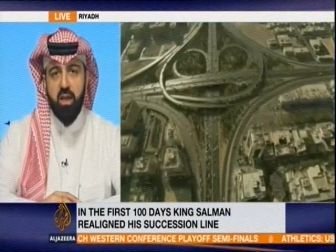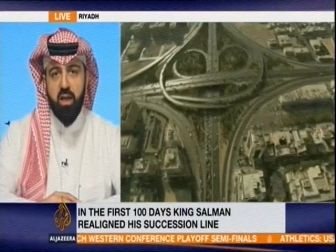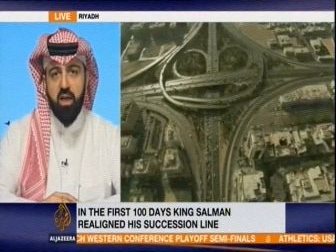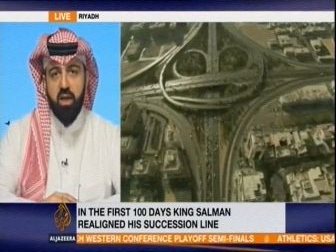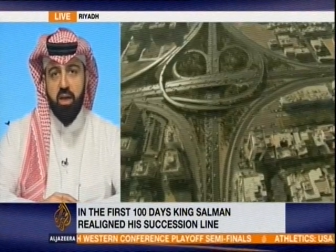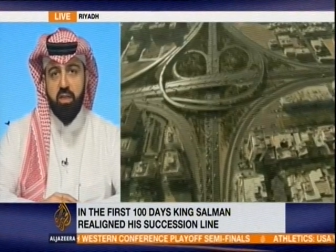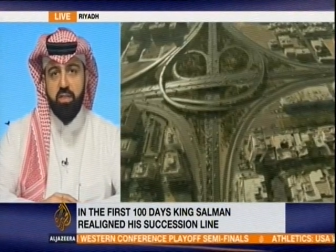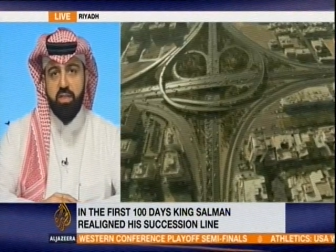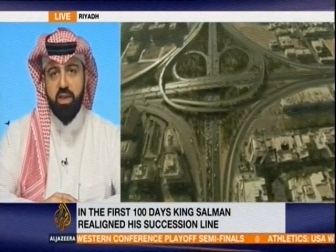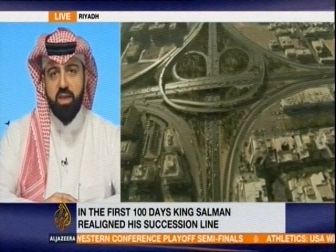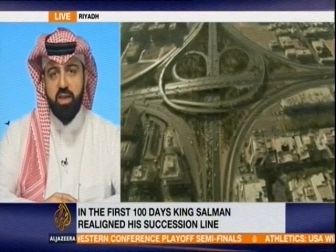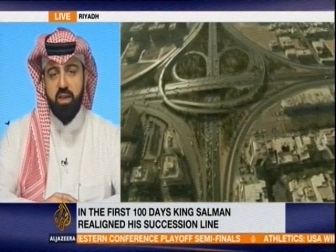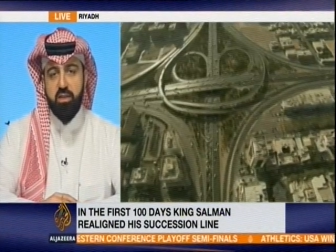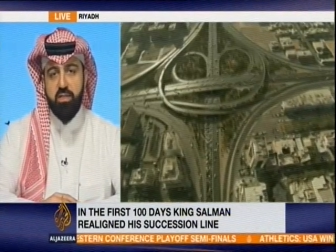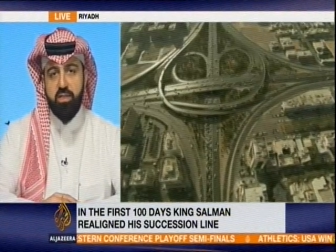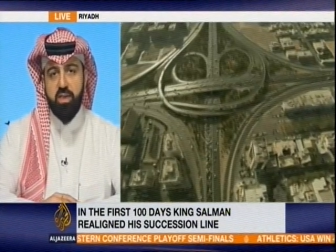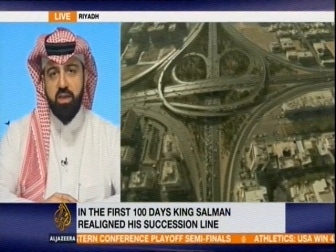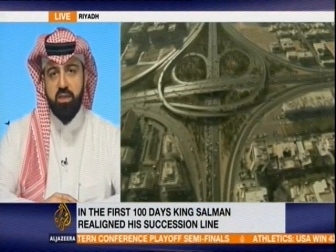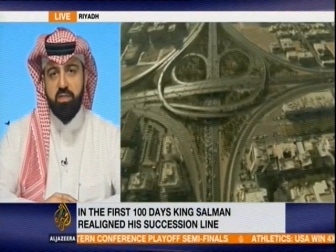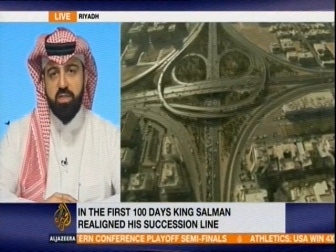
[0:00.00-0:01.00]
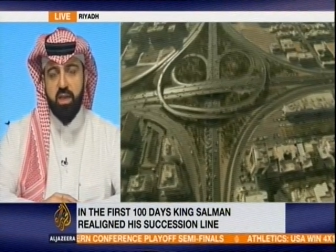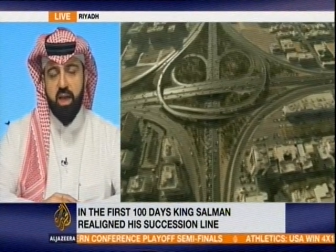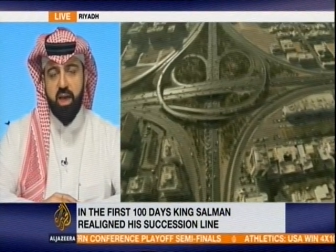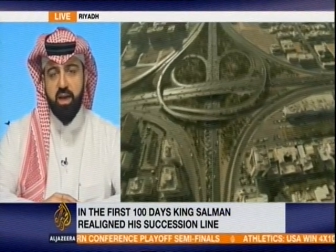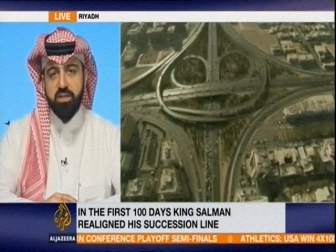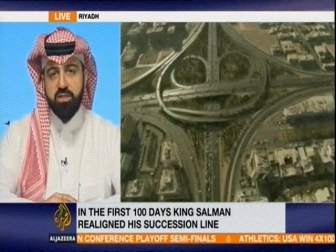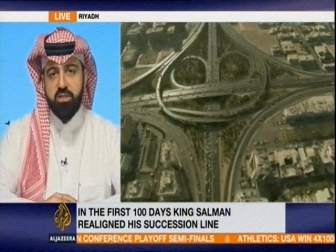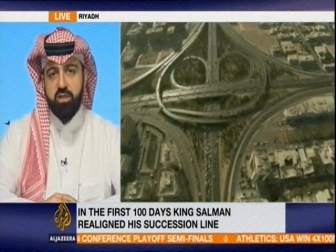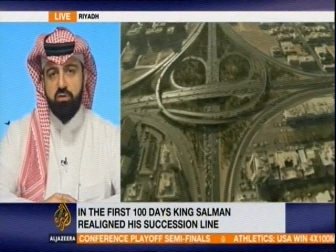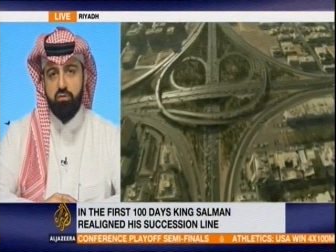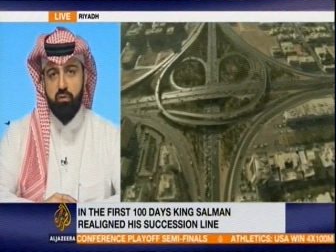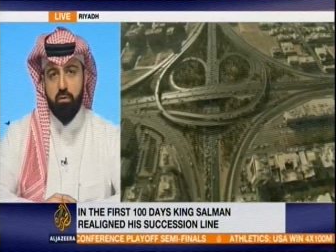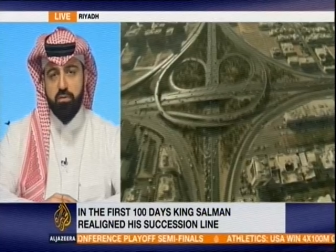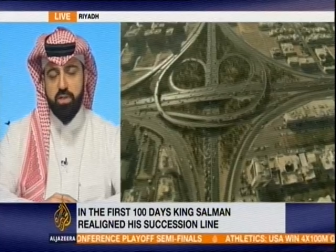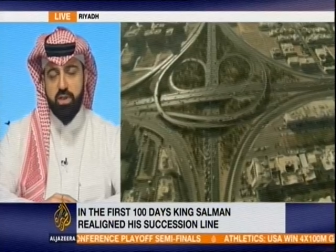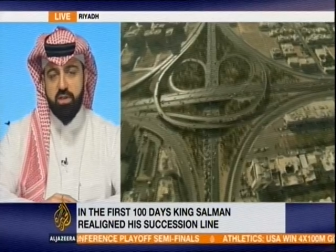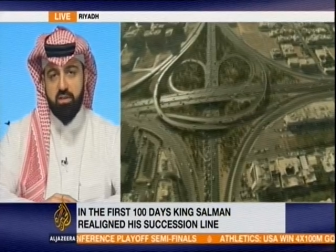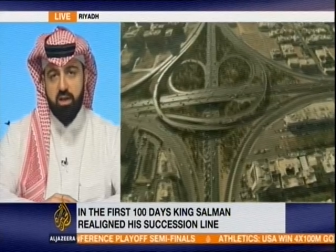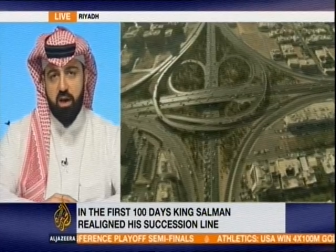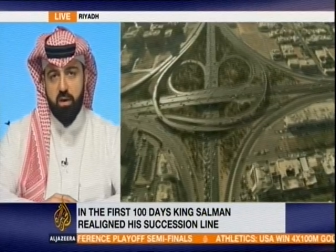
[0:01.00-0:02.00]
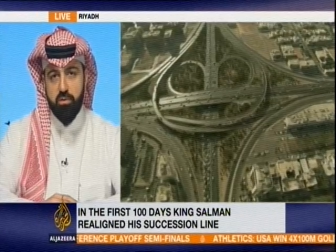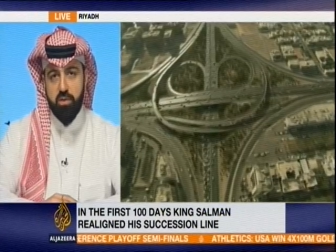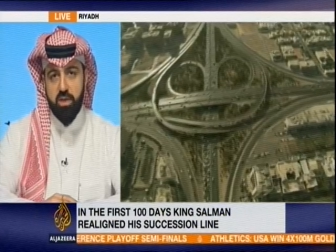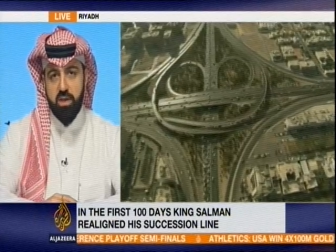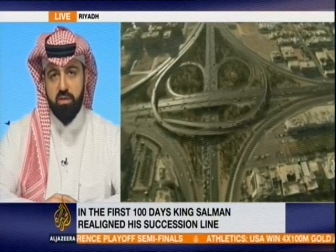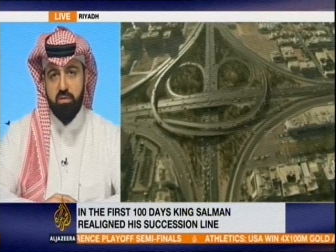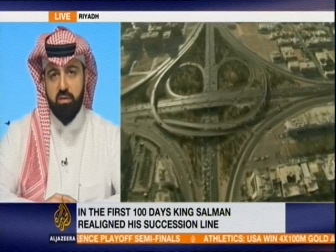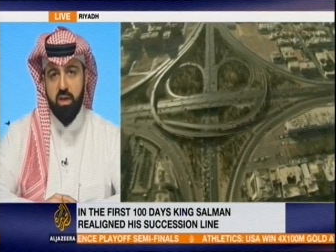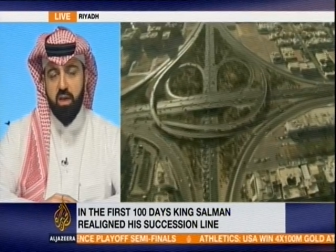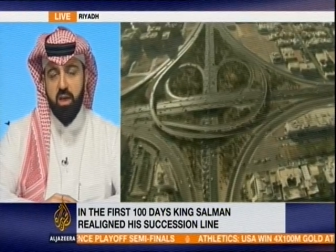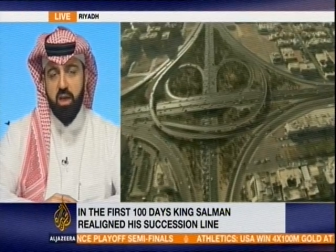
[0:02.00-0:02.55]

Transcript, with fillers: the, the, the heritage of the Saudis